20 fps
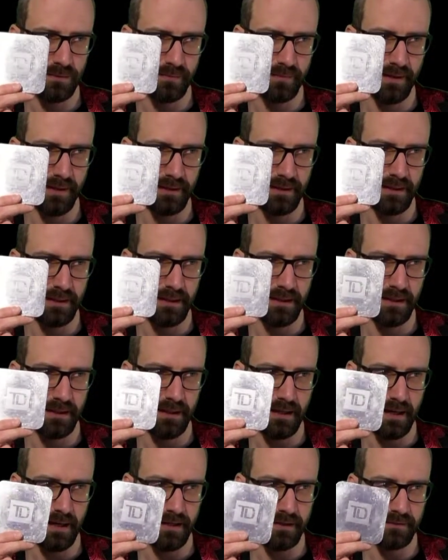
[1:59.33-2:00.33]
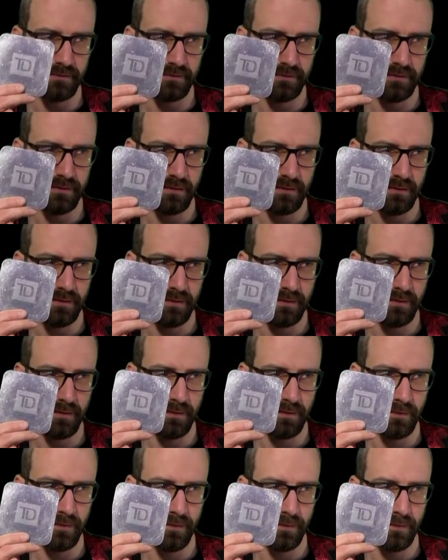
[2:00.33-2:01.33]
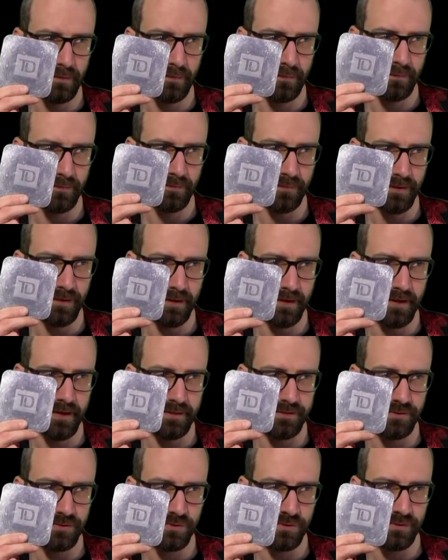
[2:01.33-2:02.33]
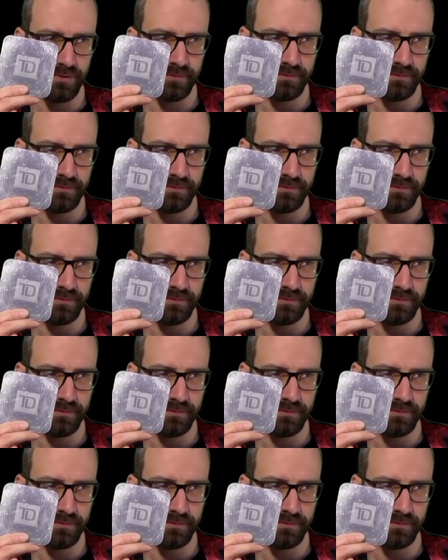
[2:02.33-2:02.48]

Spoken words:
Barely, kind of. There it is.